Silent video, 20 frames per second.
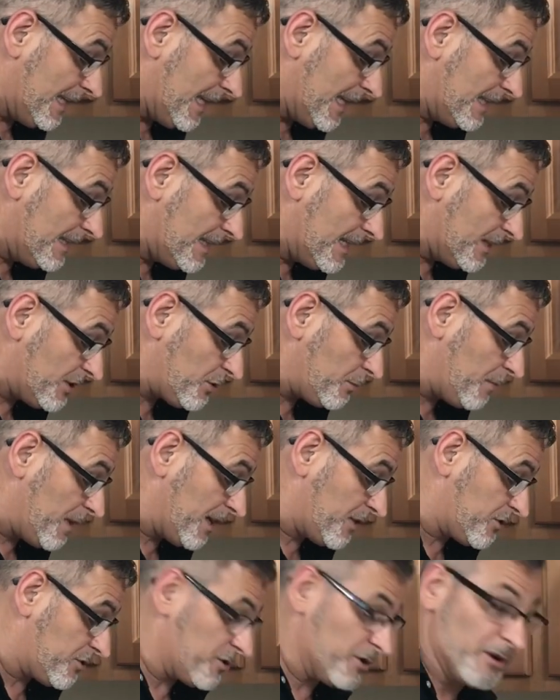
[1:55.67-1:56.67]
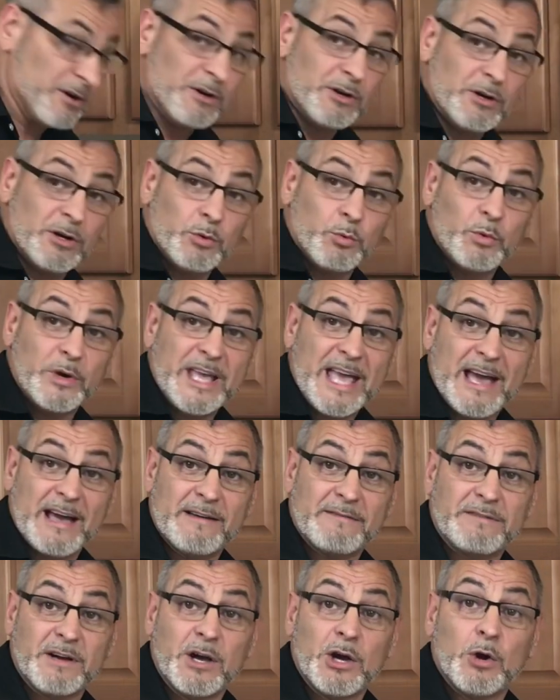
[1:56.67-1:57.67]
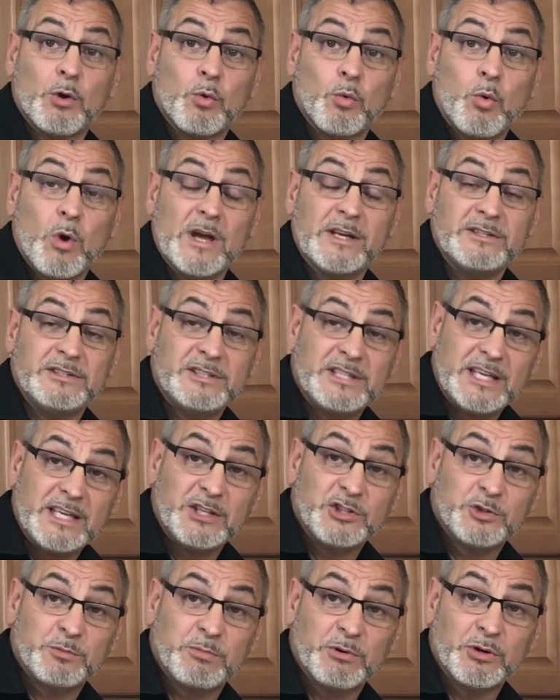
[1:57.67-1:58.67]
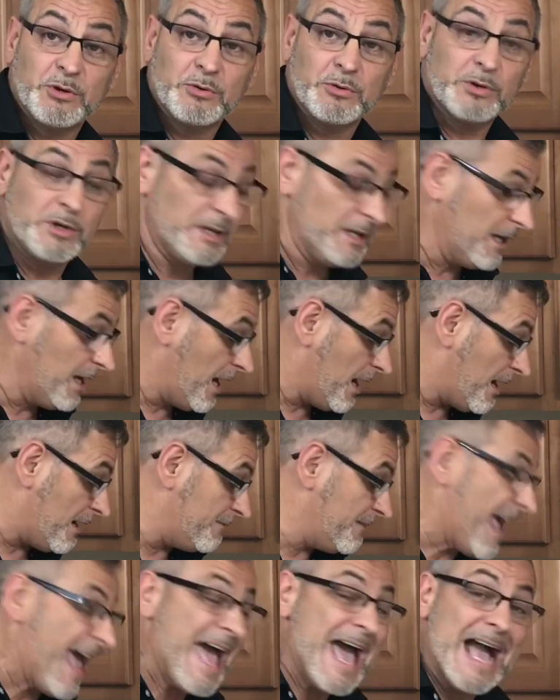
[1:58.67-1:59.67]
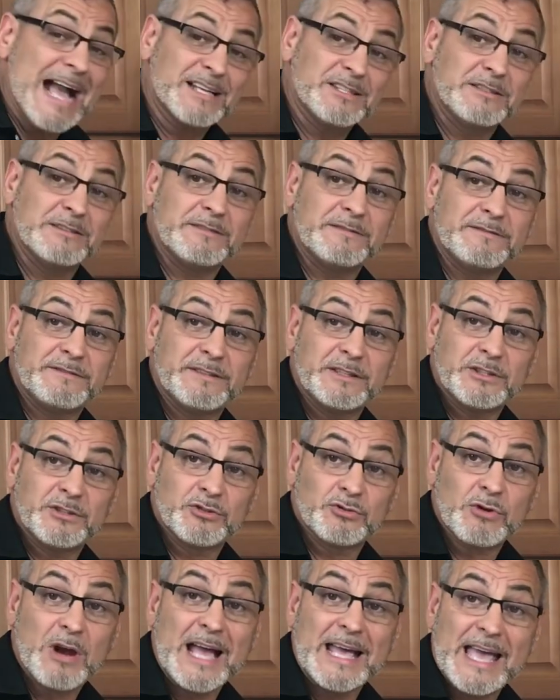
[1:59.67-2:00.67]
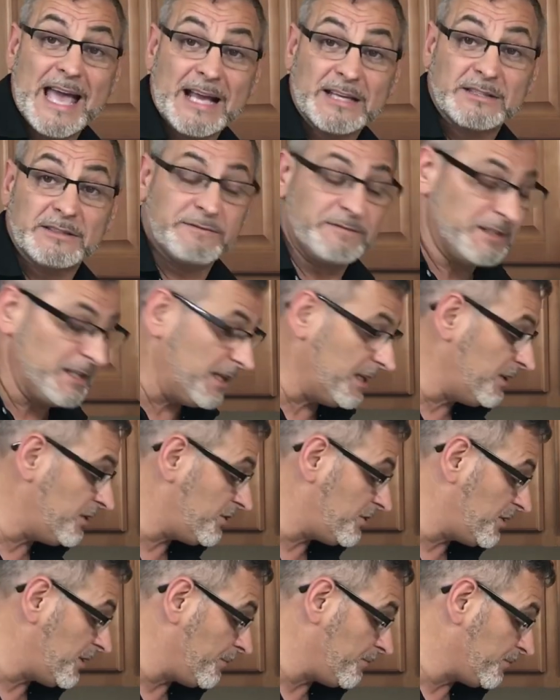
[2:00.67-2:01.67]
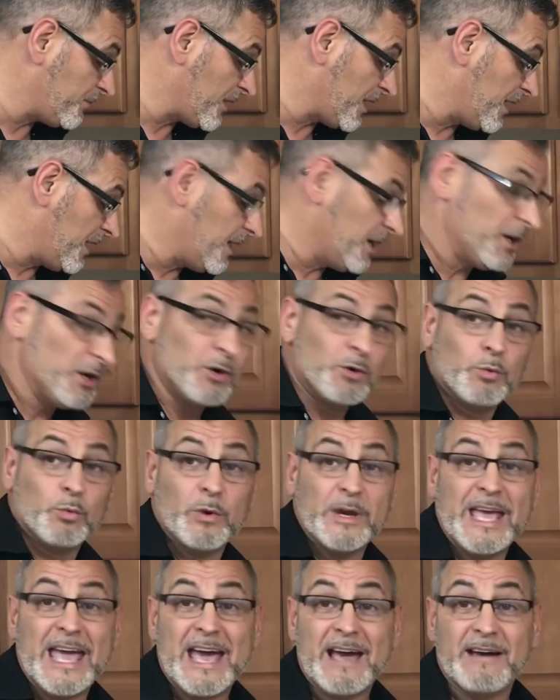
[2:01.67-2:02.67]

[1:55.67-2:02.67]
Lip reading: in this mixture we have 1 teaspoon of dry active yeast. We